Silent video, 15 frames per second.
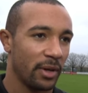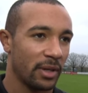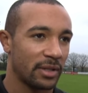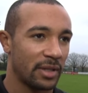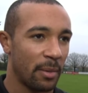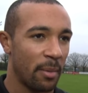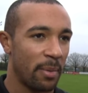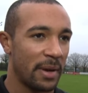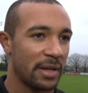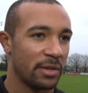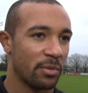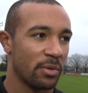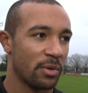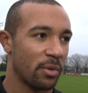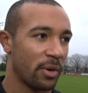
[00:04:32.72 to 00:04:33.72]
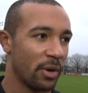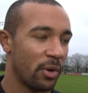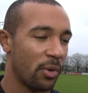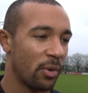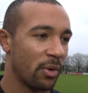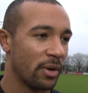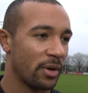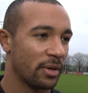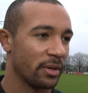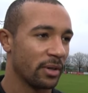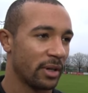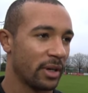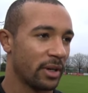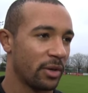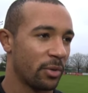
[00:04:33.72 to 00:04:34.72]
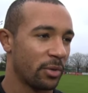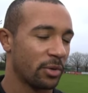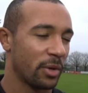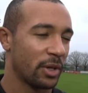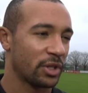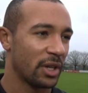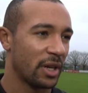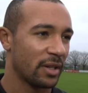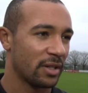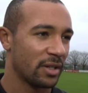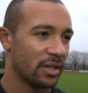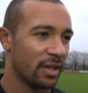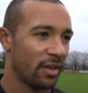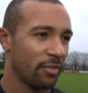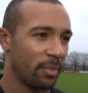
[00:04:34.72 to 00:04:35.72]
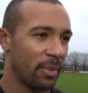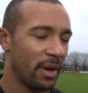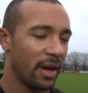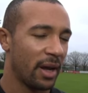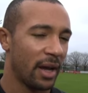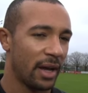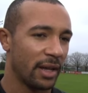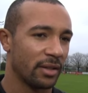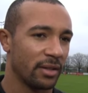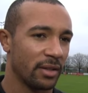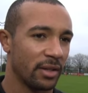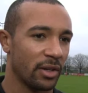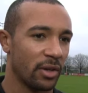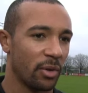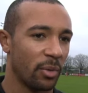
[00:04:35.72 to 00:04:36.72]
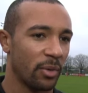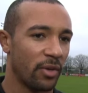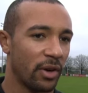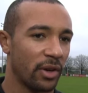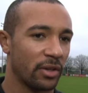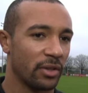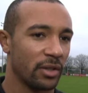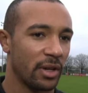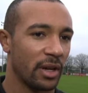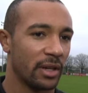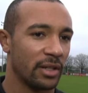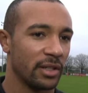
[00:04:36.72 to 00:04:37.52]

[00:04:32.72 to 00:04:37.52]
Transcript: the type of place where we don't want to go and go into our shells and stuff. But I, you know, we've got a, a